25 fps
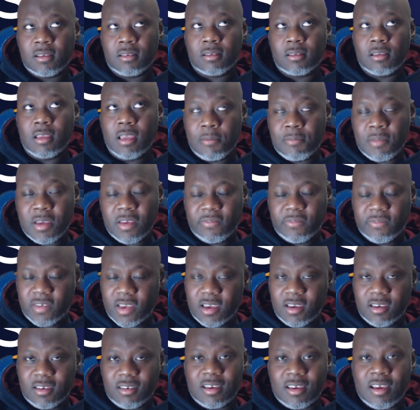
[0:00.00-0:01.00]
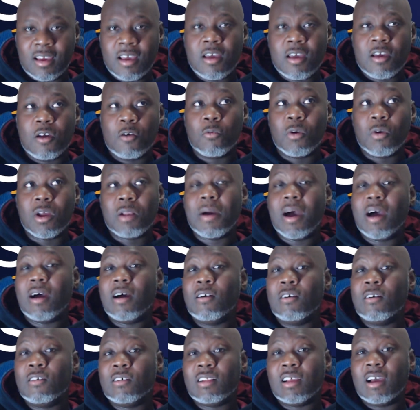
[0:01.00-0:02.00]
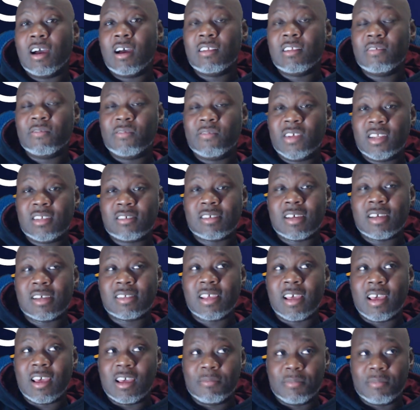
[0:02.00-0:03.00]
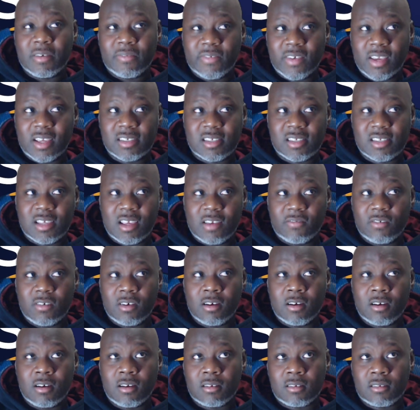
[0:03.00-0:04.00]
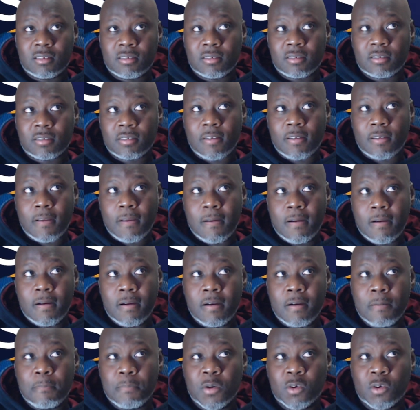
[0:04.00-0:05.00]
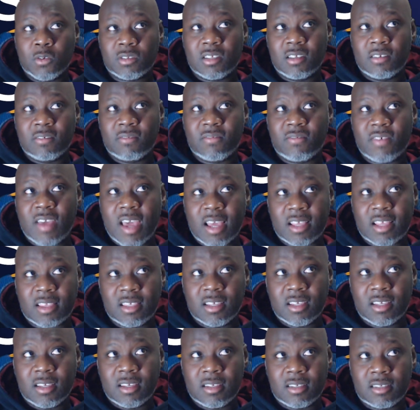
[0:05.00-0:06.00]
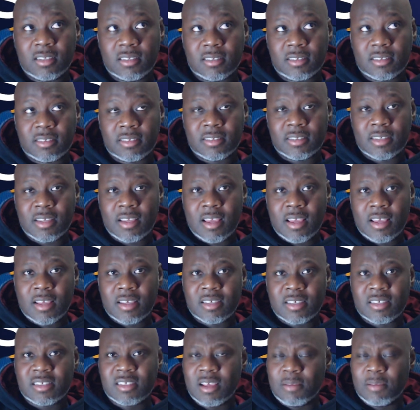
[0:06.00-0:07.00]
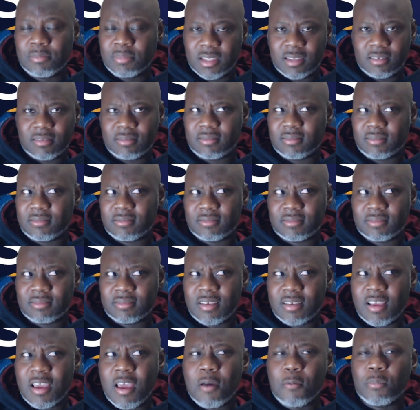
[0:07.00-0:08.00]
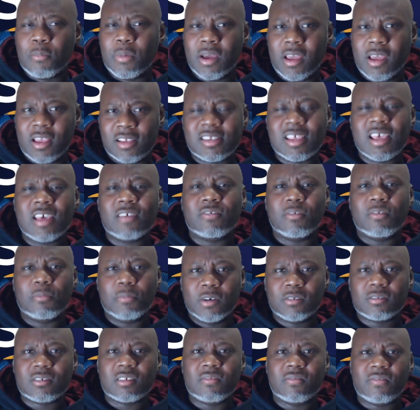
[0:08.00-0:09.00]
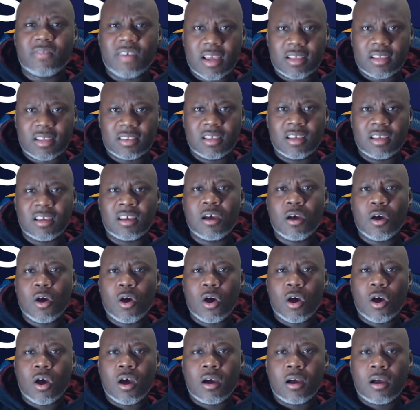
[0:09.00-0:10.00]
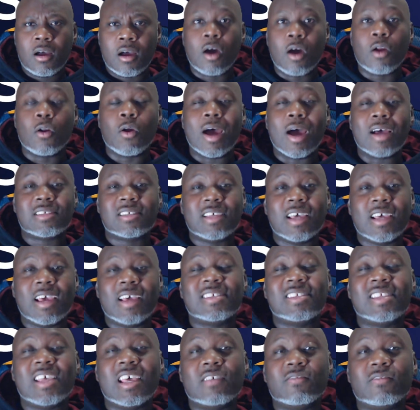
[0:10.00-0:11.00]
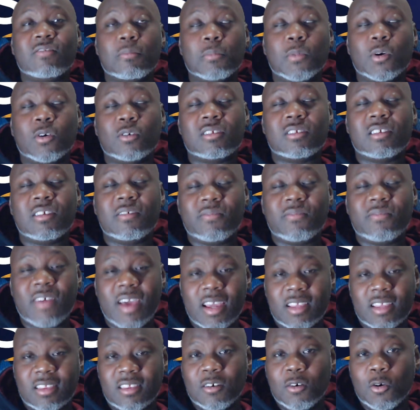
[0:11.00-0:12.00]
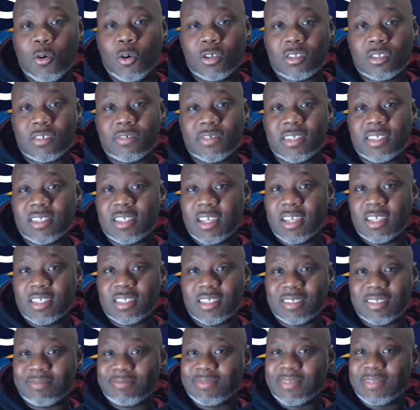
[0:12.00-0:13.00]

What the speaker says: MFA, in one of my old other videos, I said MFA stand for multi-factor something, but it stands for multi-factor. Oh no, I said it stands for multi-factor authorization.